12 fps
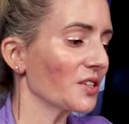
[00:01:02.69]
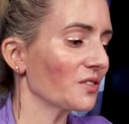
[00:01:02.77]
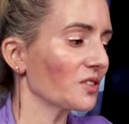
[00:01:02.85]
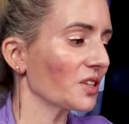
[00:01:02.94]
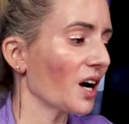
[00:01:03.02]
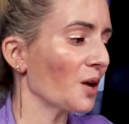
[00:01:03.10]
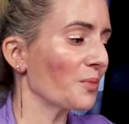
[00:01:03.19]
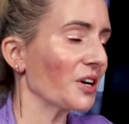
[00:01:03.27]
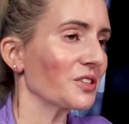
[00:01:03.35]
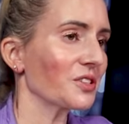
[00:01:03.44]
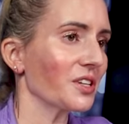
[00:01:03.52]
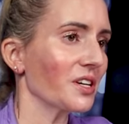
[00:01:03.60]
acids
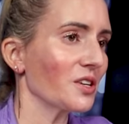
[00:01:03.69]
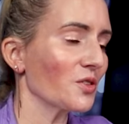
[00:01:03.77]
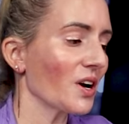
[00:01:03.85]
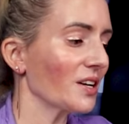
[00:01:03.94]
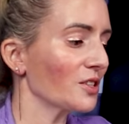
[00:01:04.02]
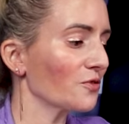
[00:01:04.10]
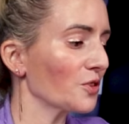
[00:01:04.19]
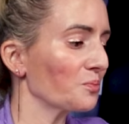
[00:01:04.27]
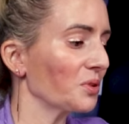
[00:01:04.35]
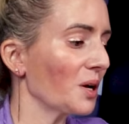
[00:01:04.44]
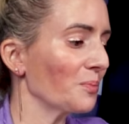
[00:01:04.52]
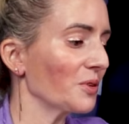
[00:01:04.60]
combats skin dryness for
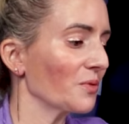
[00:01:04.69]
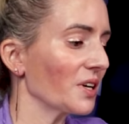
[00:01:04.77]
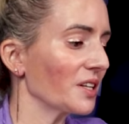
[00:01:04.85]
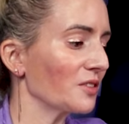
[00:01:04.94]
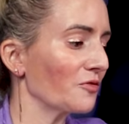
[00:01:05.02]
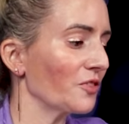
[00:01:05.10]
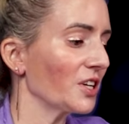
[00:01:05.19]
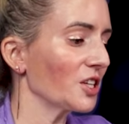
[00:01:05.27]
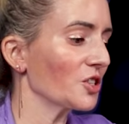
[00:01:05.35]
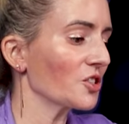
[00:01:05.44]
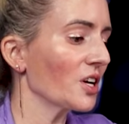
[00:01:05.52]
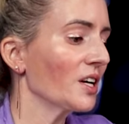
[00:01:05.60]
plump and radiant
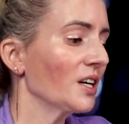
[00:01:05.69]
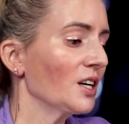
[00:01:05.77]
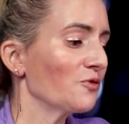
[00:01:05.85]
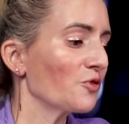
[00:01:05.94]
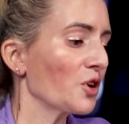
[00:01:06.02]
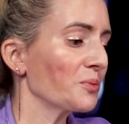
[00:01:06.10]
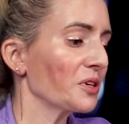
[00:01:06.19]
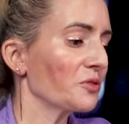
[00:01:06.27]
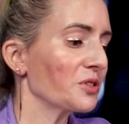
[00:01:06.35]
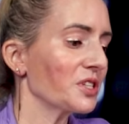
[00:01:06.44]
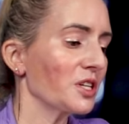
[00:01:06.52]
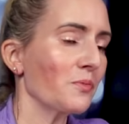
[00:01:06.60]
finish. Formula
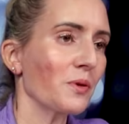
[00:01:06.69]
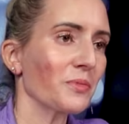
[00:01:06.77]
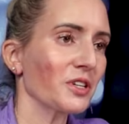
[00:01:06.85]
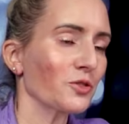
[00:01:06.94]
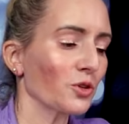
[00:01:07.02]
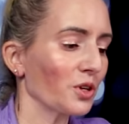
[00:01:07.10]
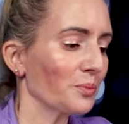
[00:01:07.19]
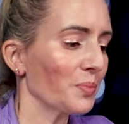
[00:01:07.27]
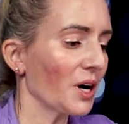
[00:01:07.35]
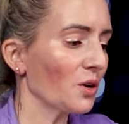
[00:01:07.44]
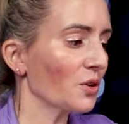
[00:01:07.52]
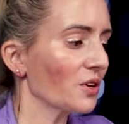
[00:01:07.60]
with sebum controlling
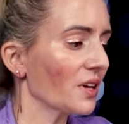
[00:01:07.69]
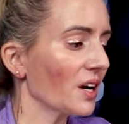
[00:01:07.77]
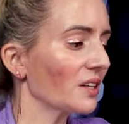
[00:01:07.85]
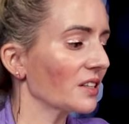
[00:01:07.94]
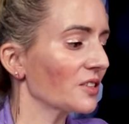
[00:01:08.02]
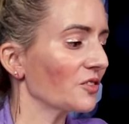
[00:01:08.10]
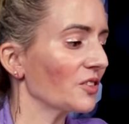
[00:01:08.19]
powder that